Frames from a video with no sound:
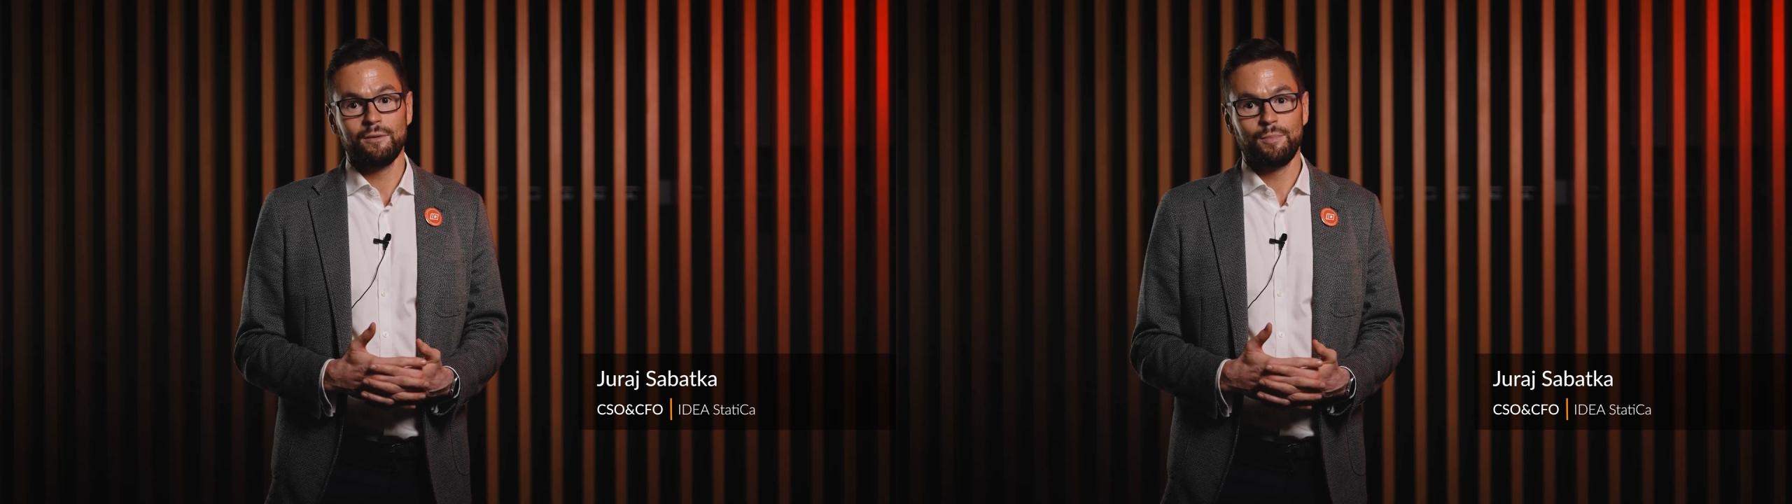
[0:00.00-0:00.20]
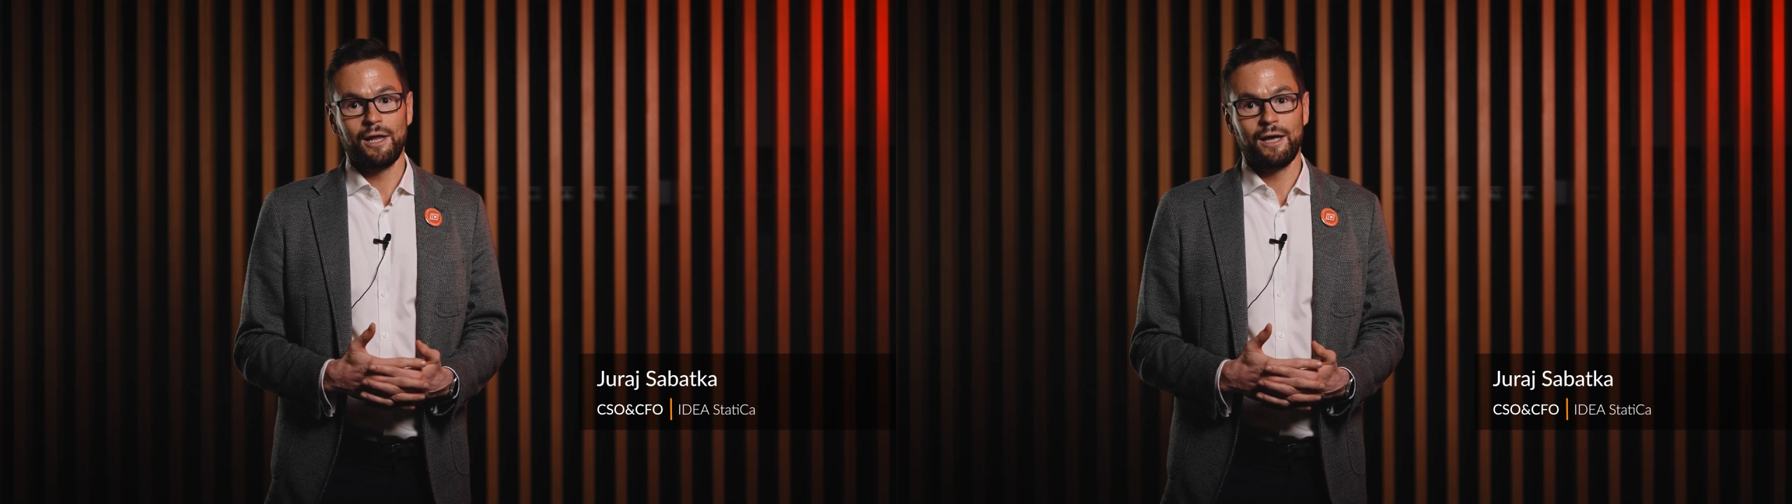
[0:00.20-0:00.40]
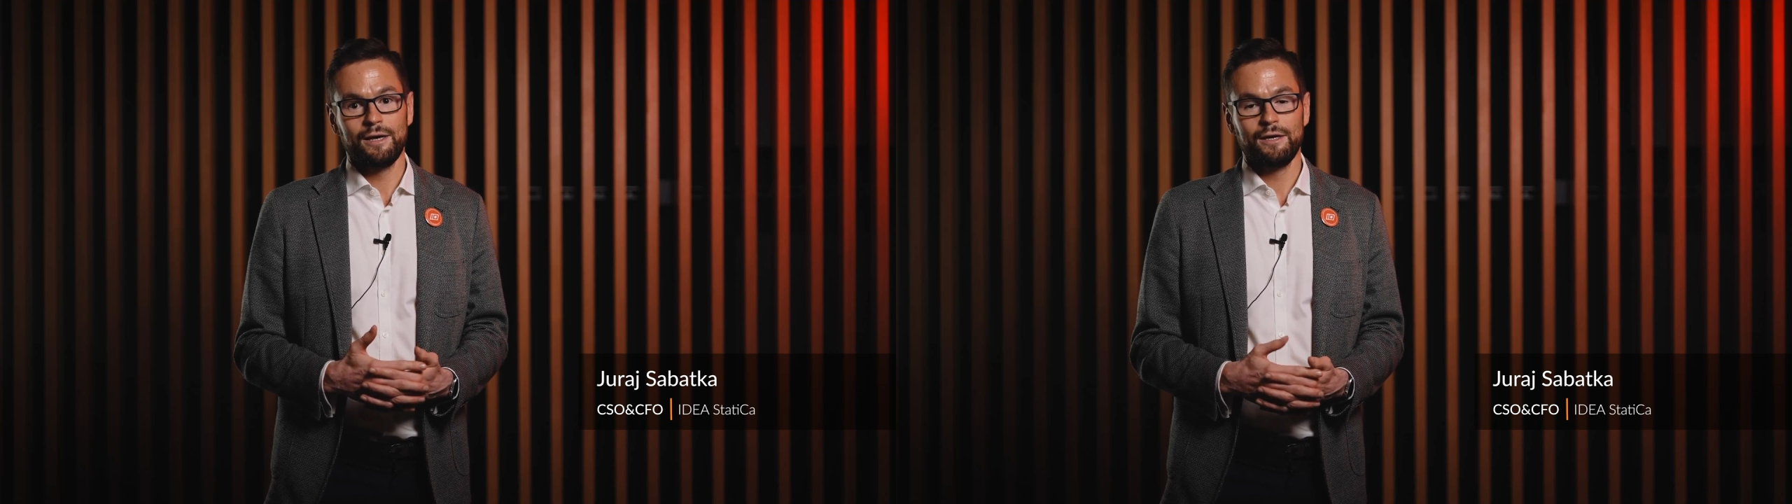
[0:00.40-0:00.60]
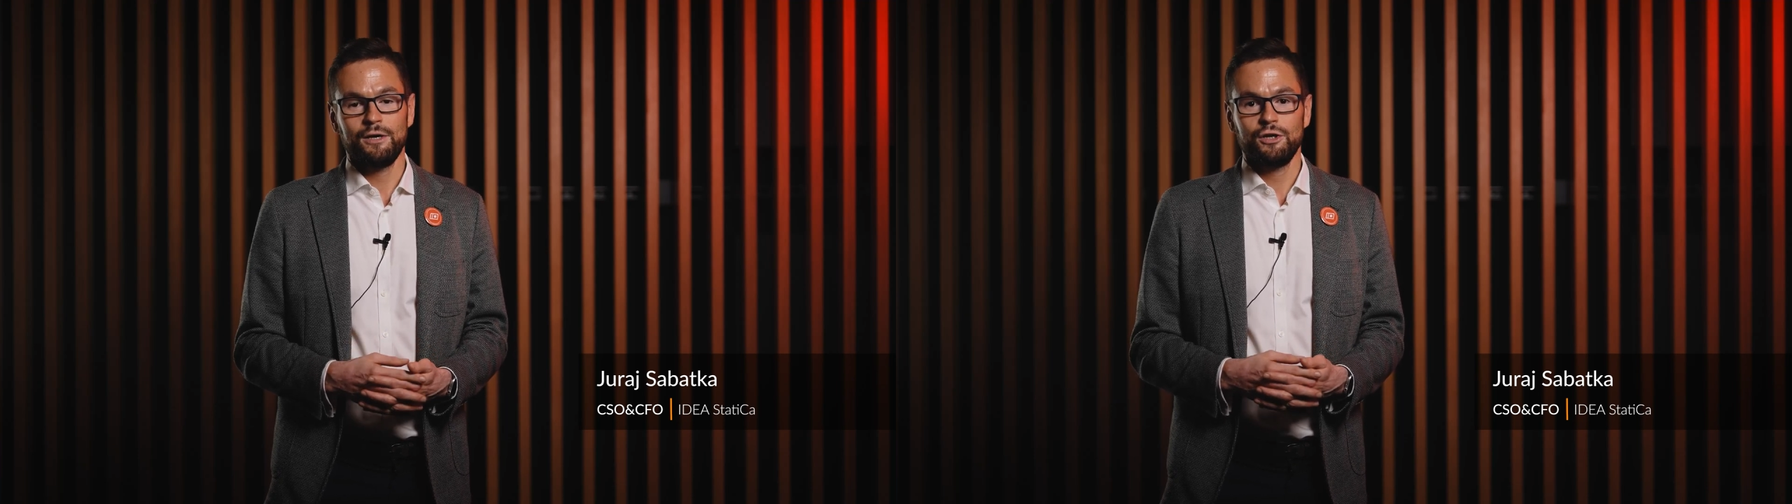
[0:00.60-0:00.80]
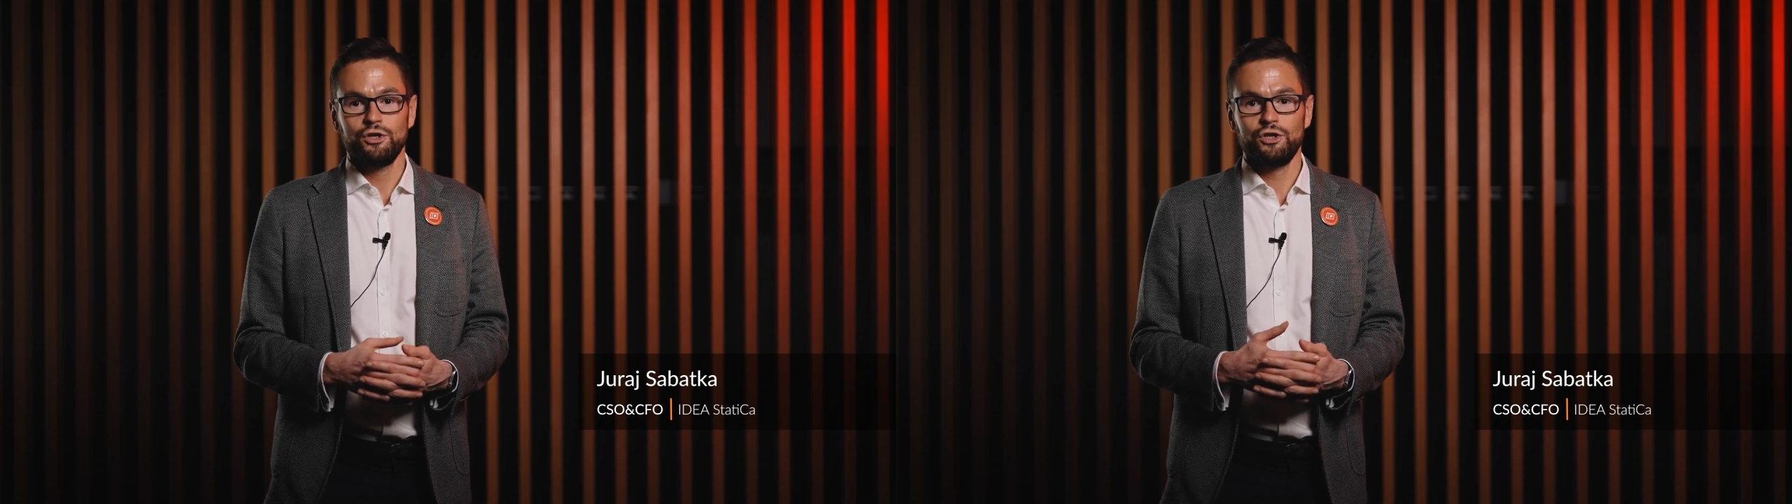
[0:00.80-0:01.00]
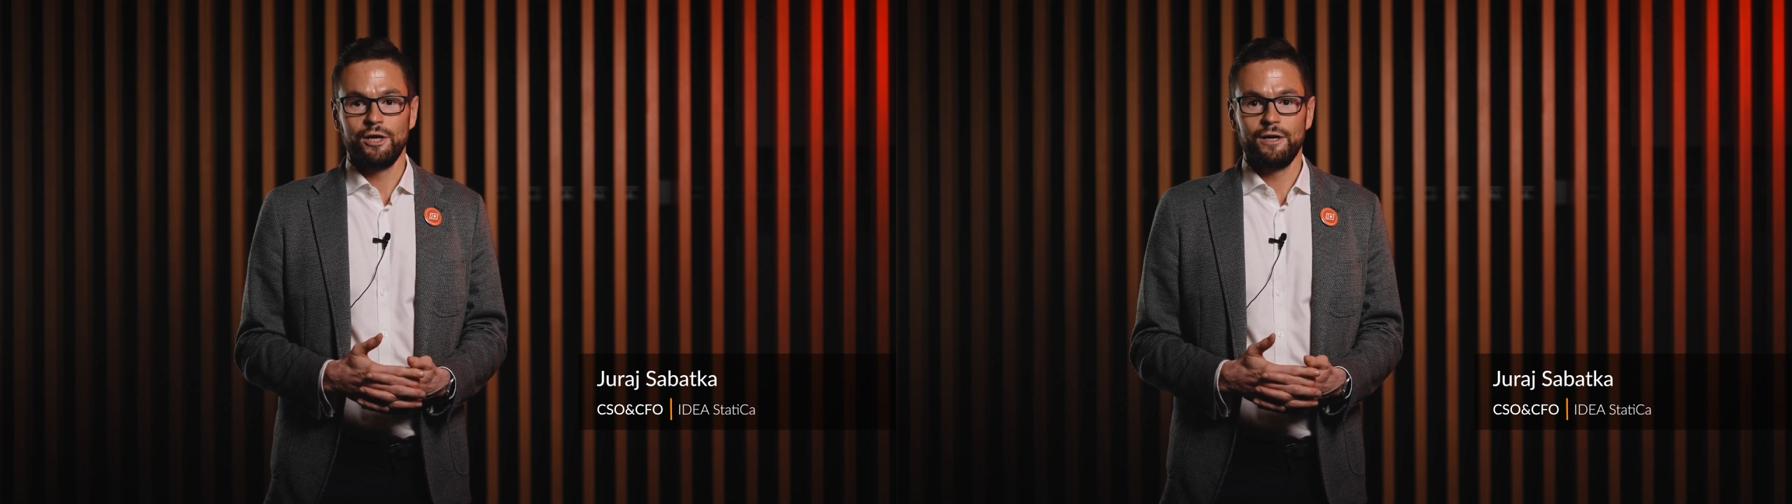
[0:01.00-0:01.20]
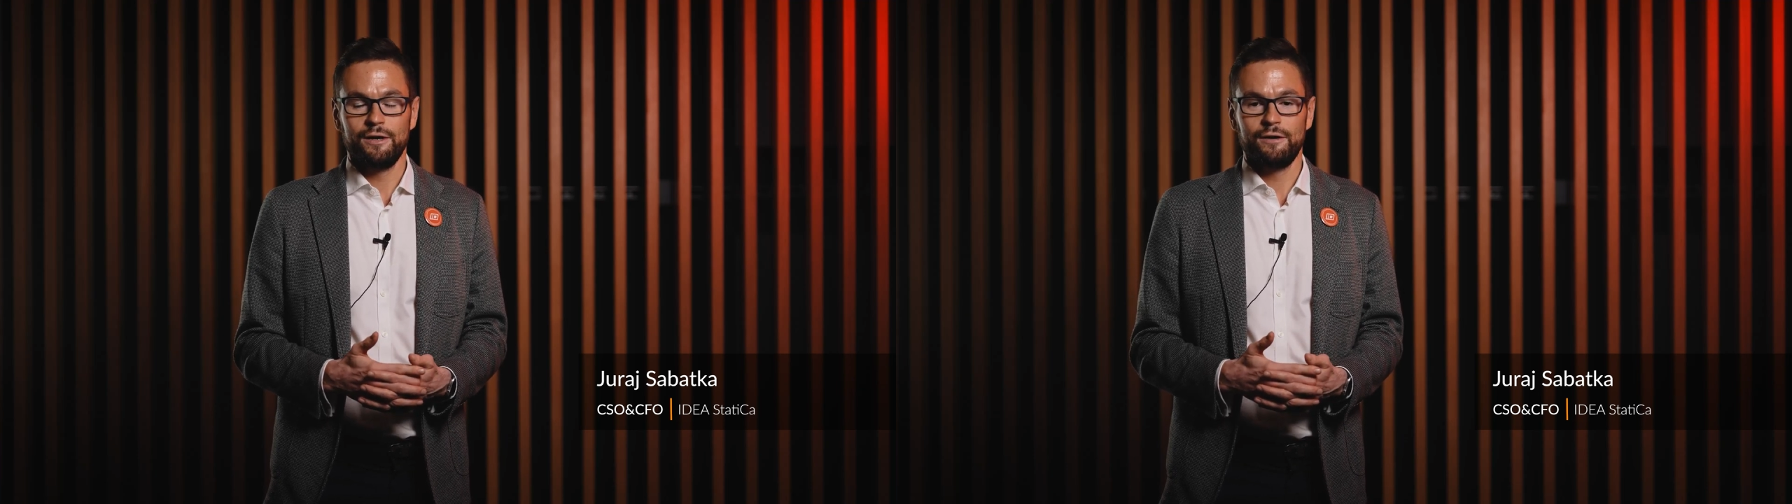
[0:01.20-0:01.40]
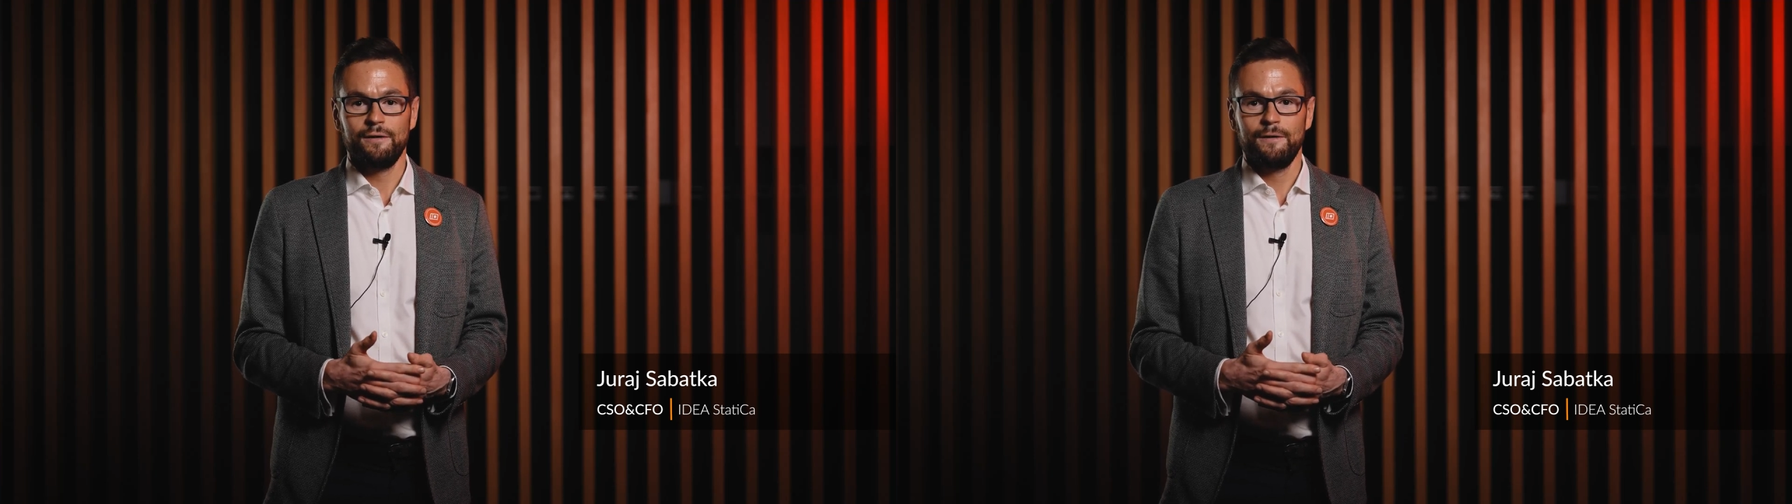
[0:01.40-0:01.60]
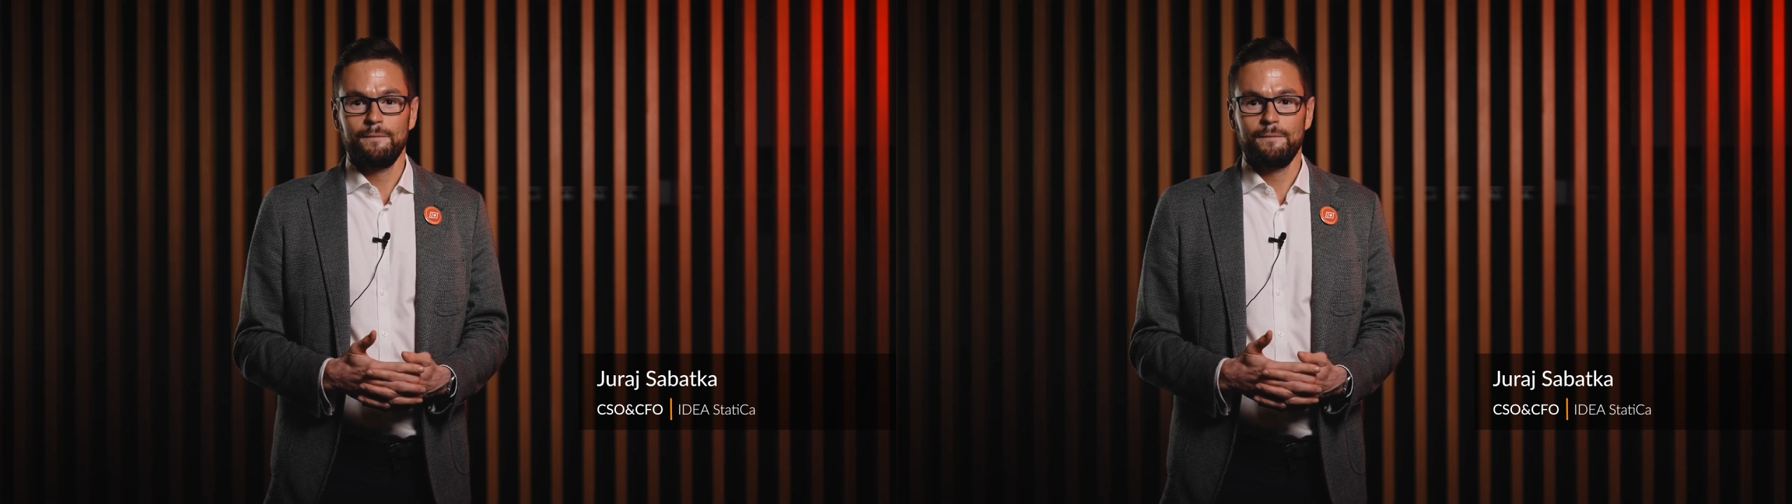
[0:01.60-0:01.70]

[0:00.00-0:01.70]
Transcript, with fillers: apply share,